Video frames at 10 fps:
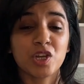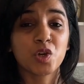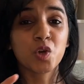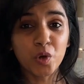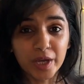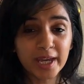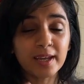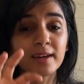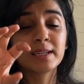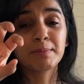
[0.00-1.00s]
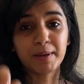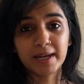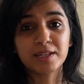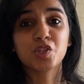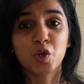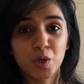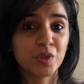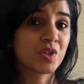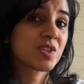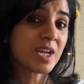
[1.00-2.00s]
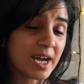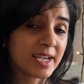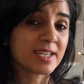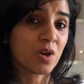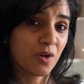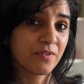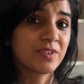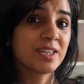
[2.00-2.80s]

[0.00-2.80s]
Your cooking depends on the size of the